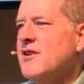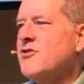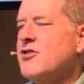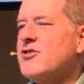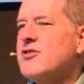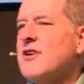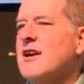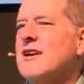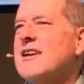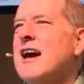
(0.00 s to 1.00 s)
They're just
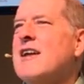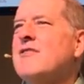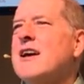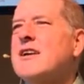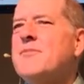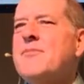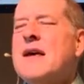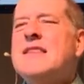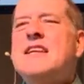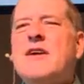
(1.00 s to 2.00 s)
kind of
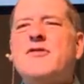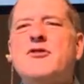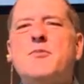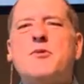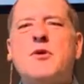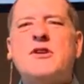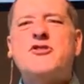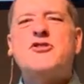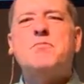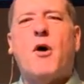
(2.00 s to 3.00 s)
like the difference
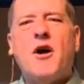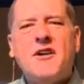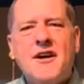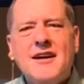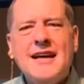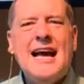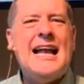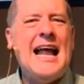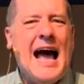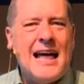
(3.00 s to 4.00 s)
between Sparta
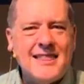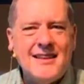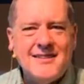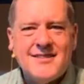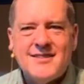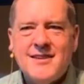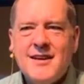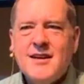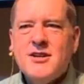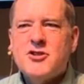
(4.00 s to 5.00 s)
and Athens.
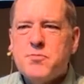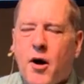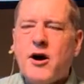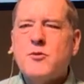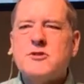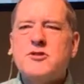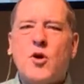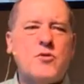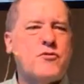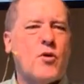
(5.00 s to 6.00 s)
Sparta was
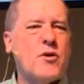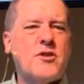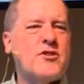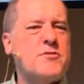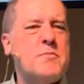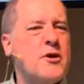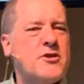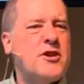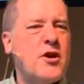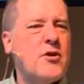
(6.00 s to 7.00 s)
known for its
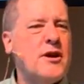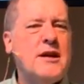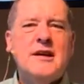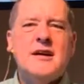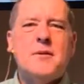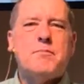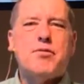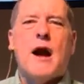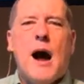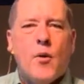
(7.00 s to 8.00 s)
military
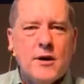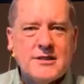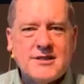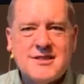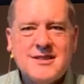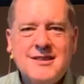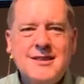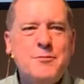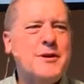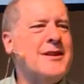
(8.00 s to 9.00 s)
prowess,
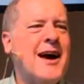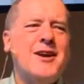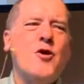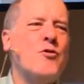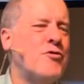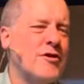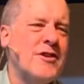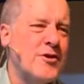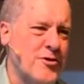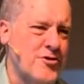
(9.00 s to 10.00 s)
but not known for
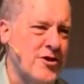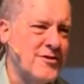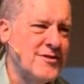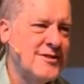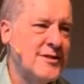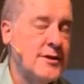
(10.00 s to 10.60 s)
literature.